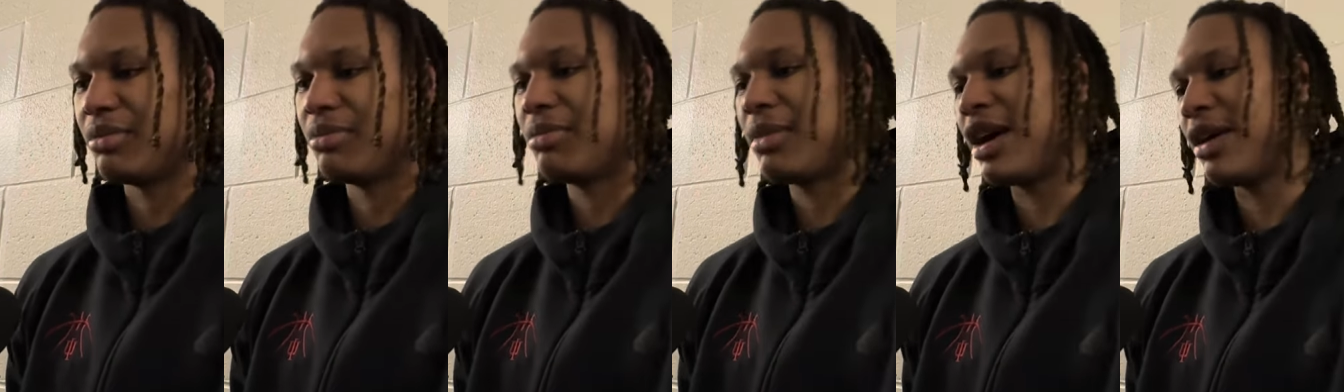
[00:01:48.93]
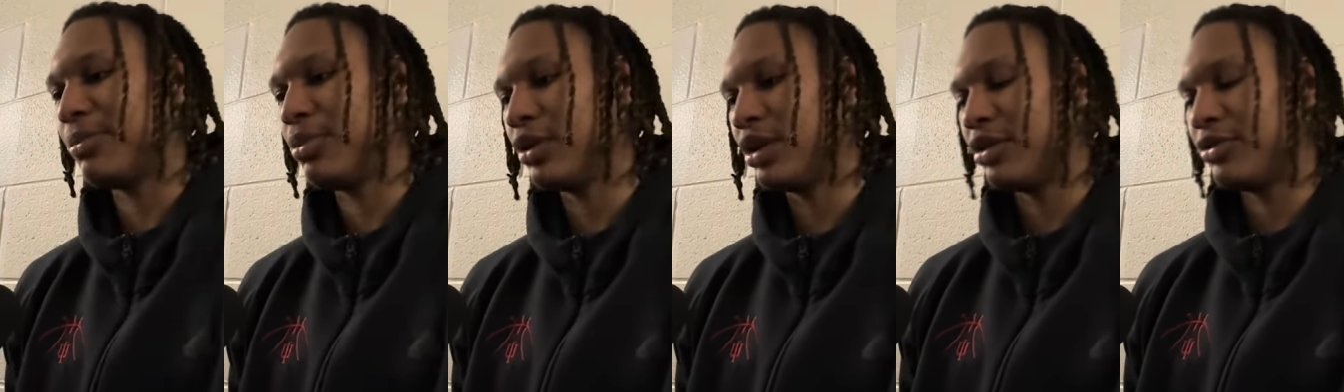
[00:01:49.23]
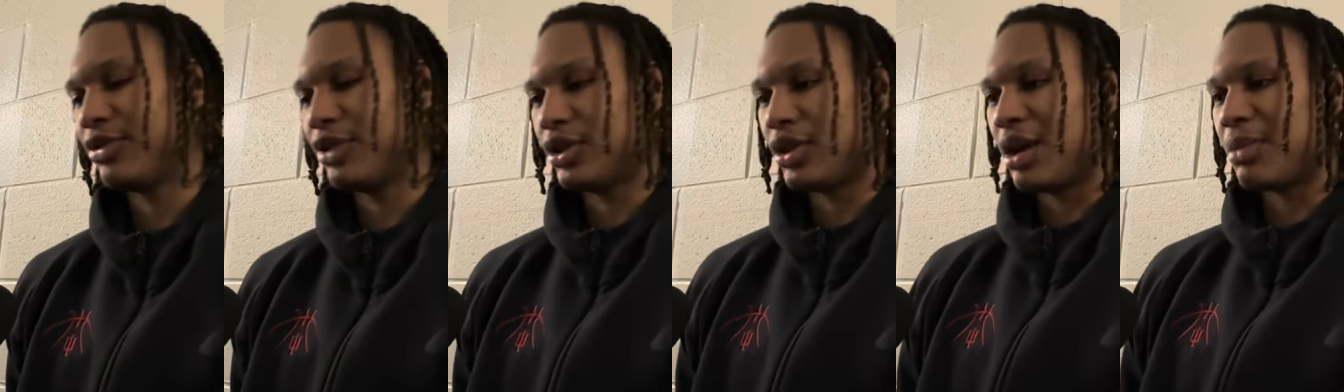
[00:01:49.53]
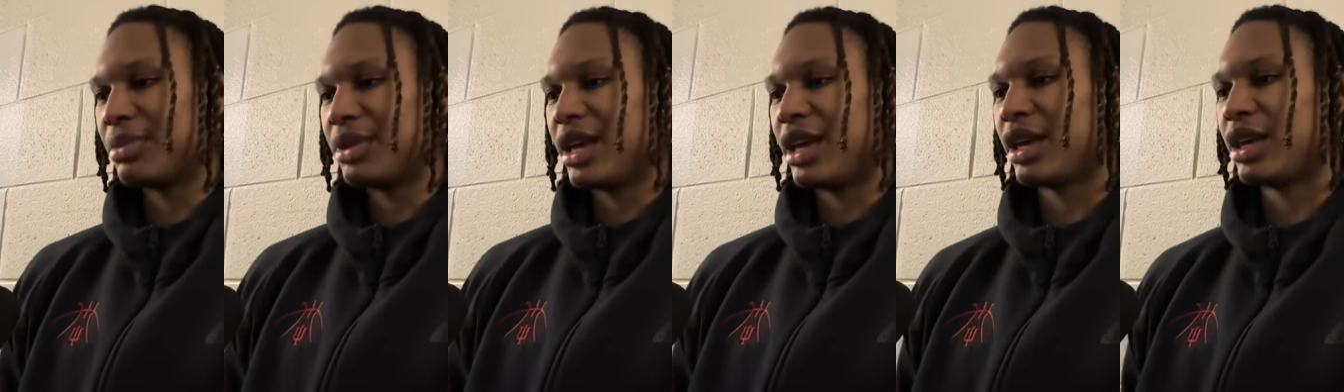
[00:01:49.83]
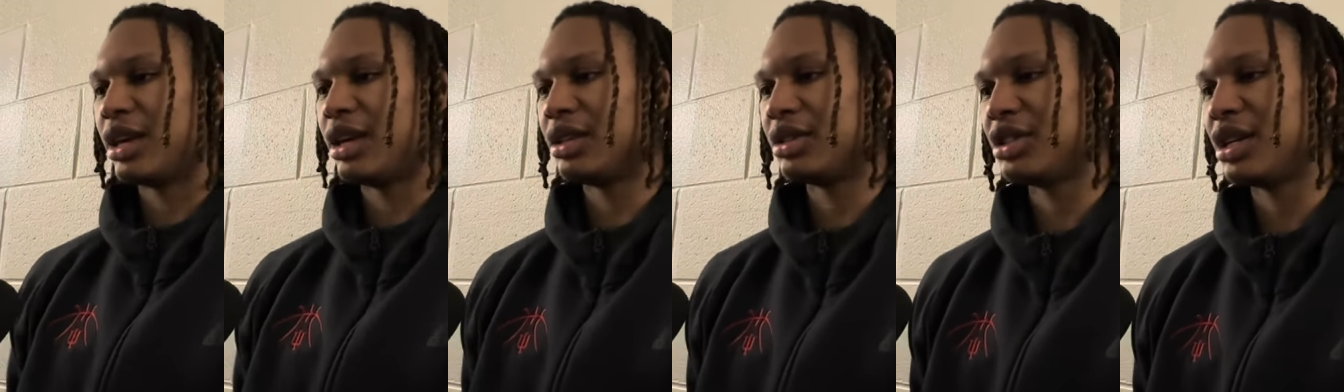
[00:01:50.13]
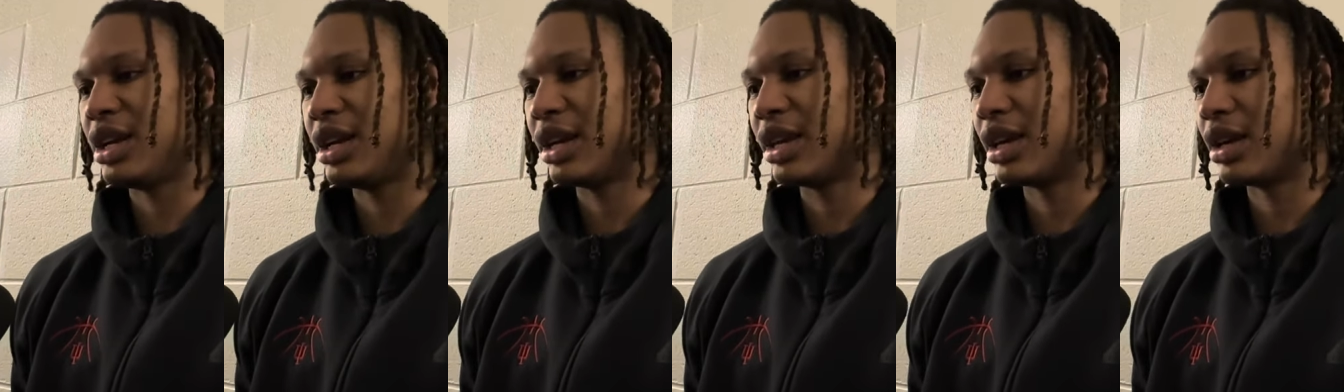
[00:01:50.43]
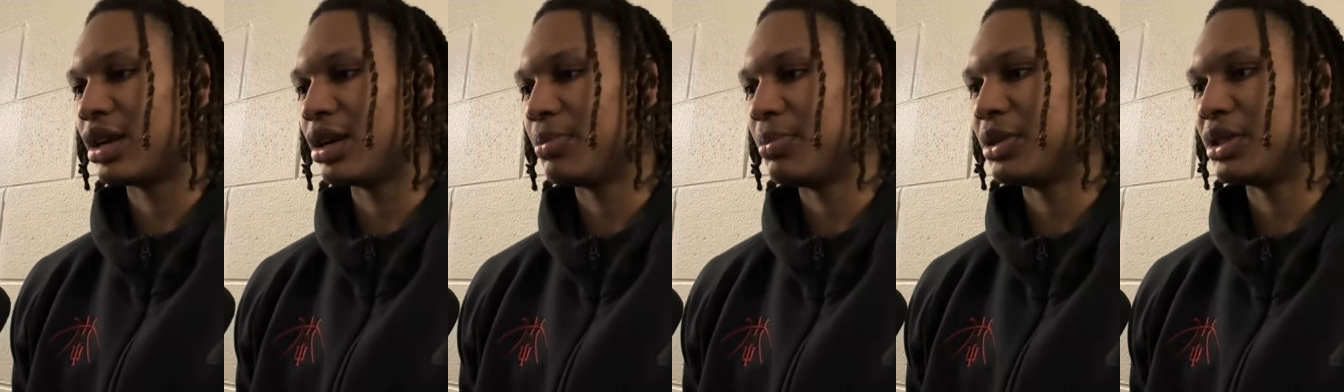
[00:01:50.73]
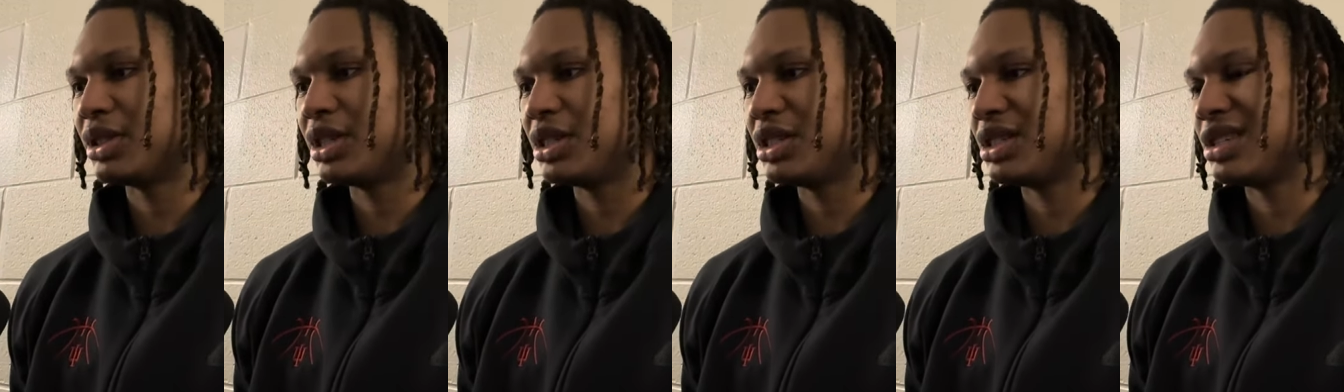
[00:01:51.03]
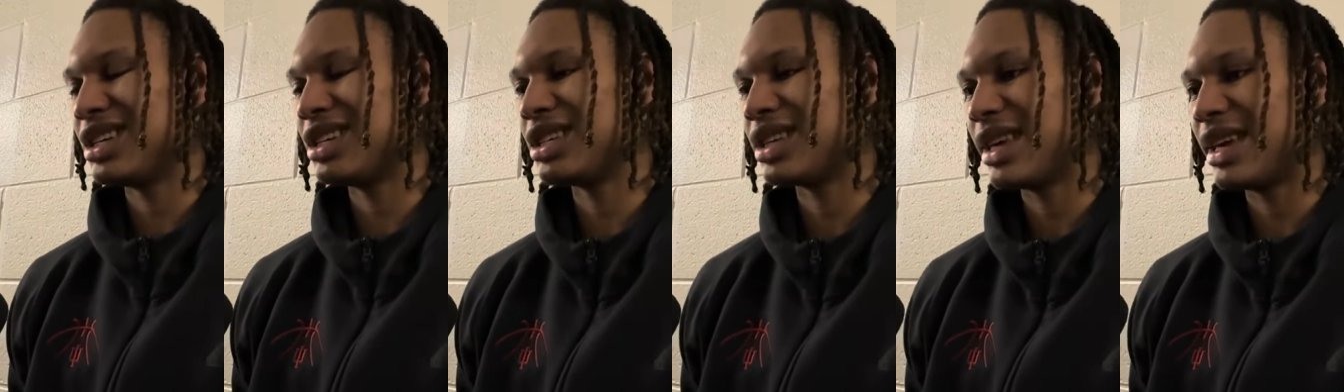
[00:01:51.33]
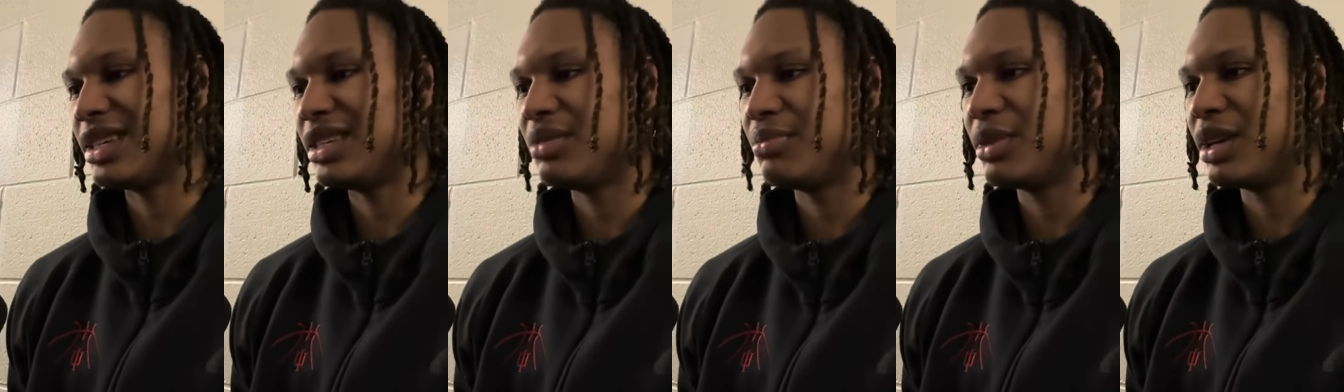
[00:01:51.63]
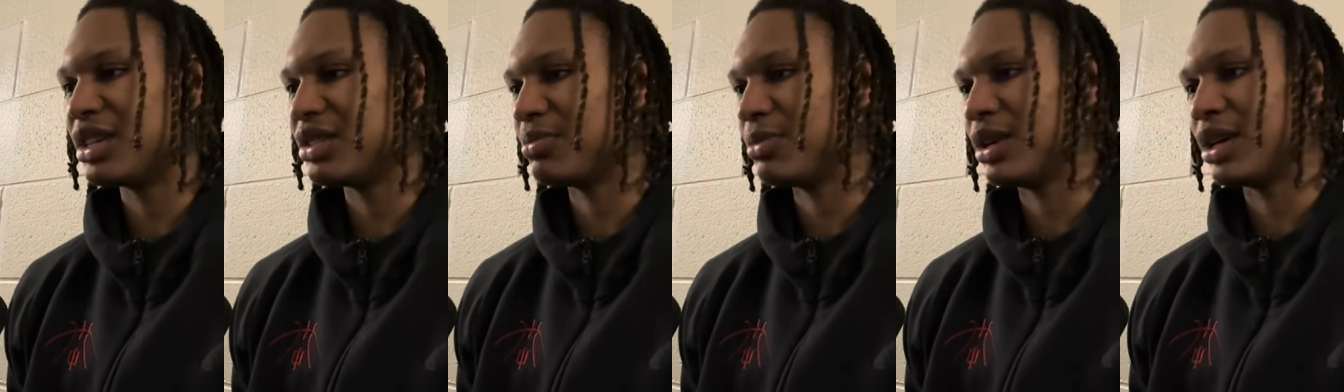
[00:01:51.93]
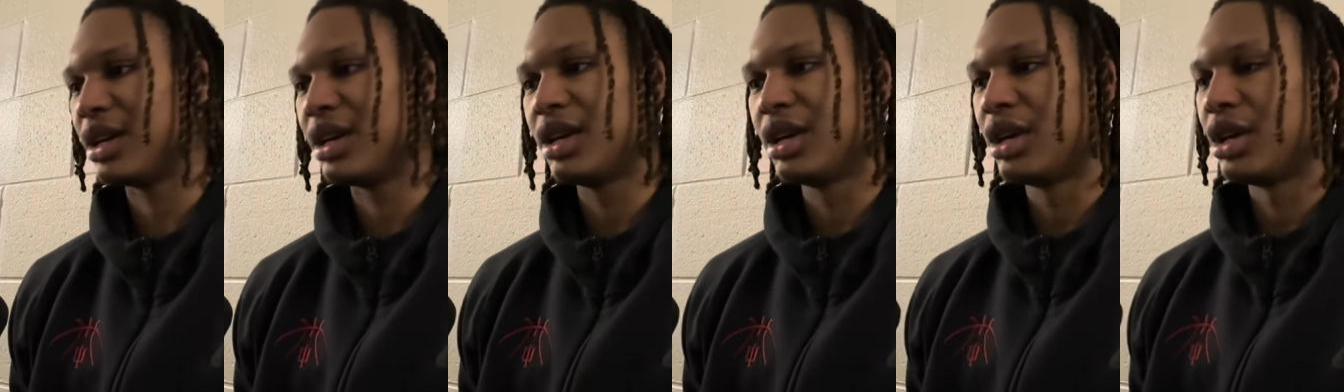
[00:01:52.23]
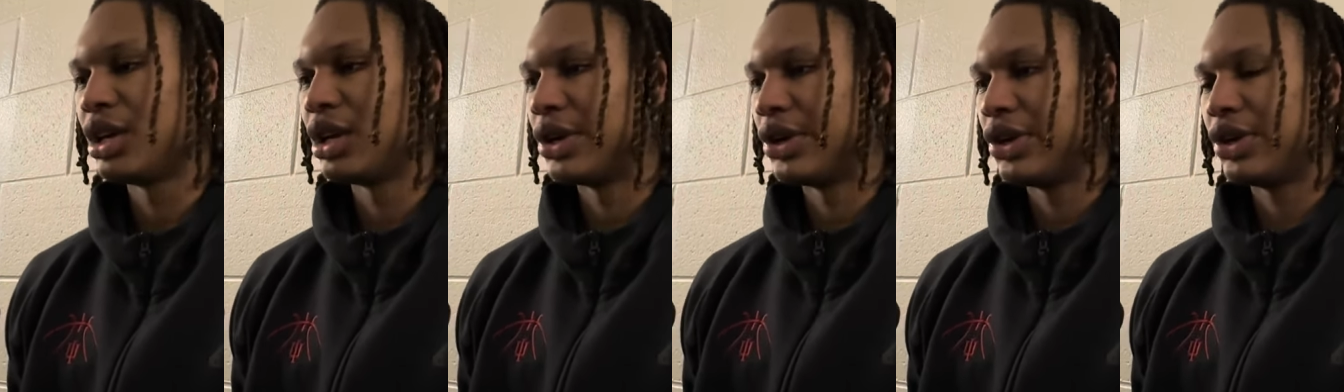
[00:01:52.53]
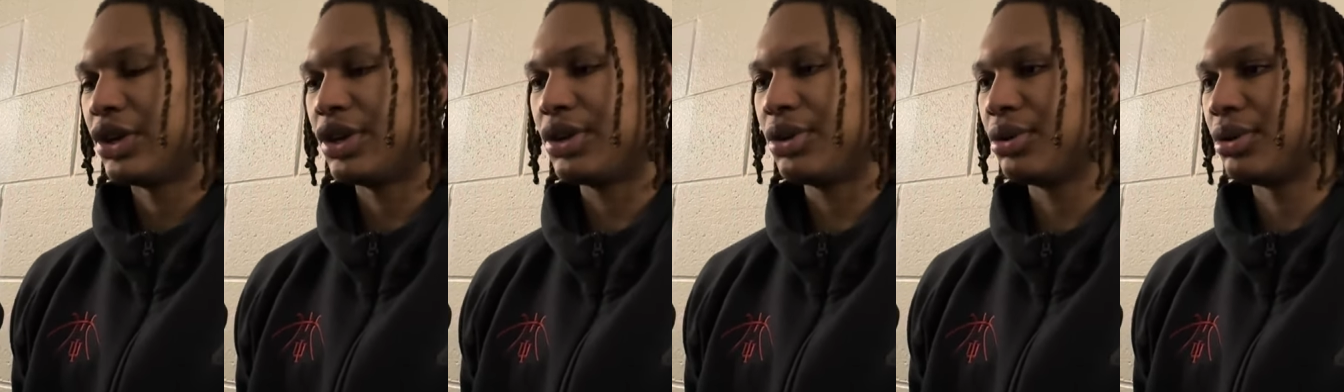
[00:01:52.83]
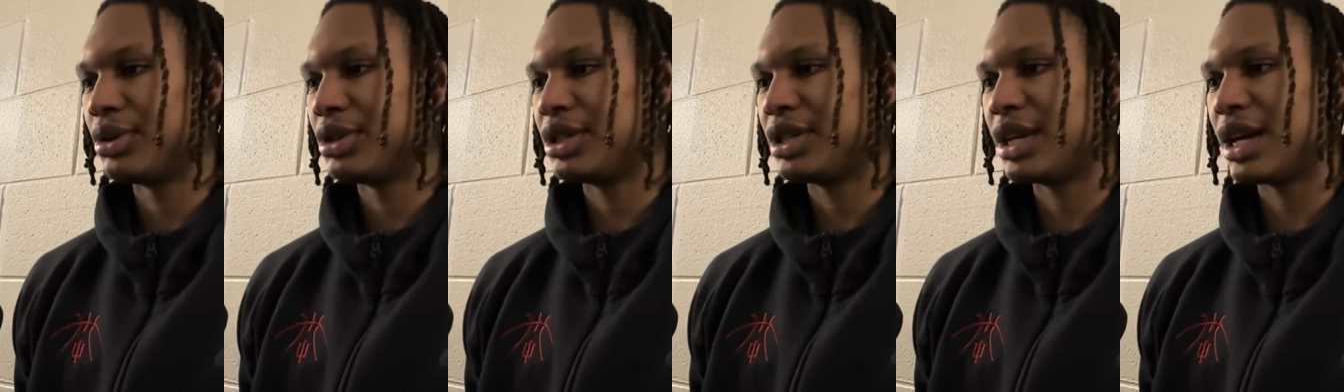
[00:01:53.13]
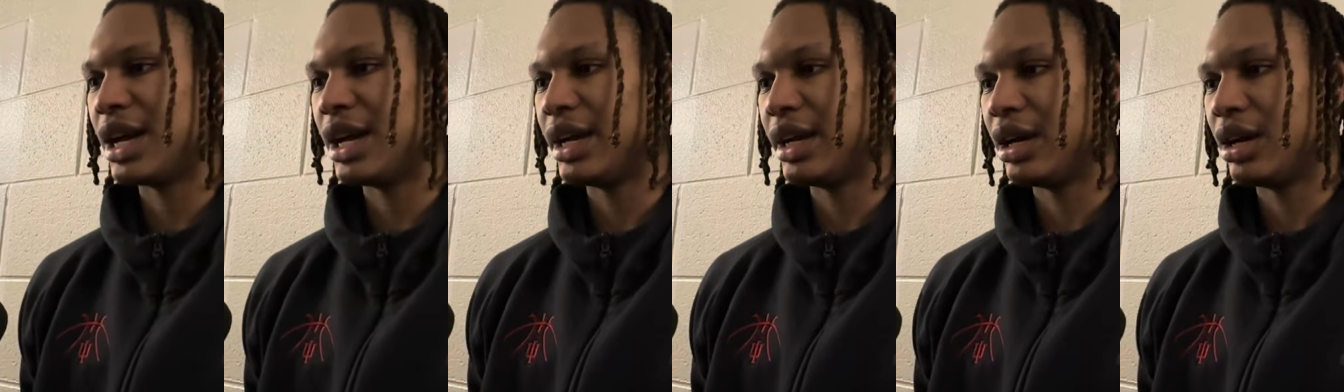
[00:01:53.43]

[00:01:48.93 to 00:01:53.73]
my point of view, I'm thinking trying to get good position just in case he missed. But huge shot.